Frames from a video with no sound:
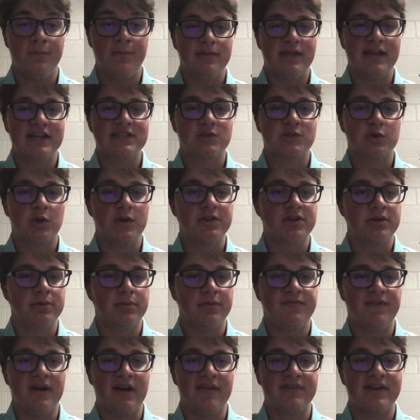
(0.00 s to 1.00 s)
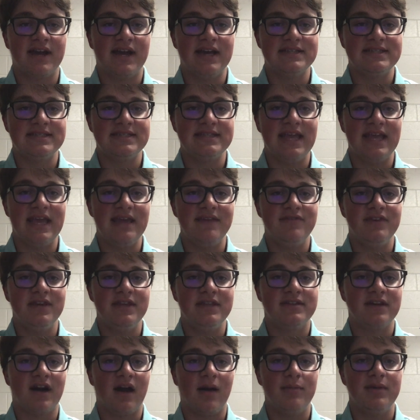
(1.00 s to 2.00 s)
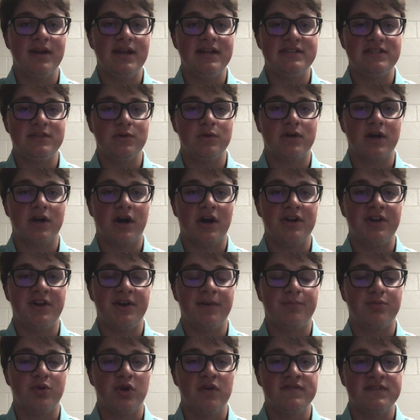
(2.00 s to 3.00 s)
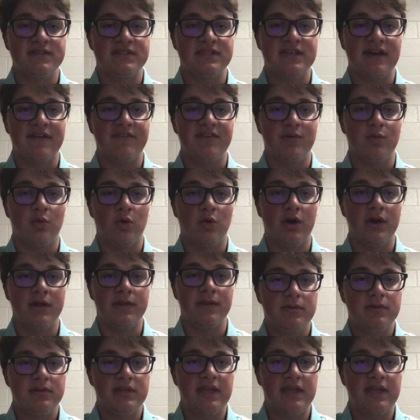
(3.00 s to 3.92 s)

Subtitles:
Next story in the Group of 5, guys. Navy dominates UConn and improves to 7-1.